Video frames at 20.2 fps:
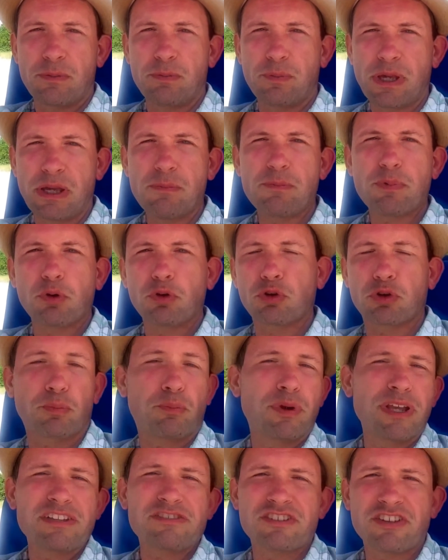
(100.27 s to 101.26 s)
people or
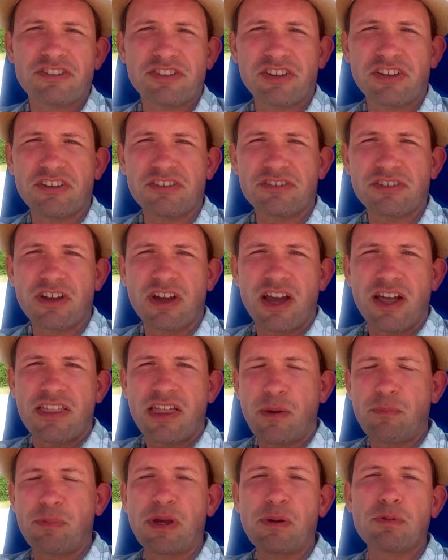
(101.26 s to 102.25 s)
businesses
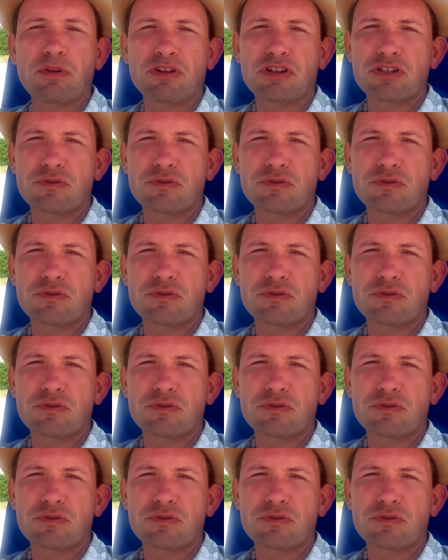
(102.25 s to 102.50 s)
that people are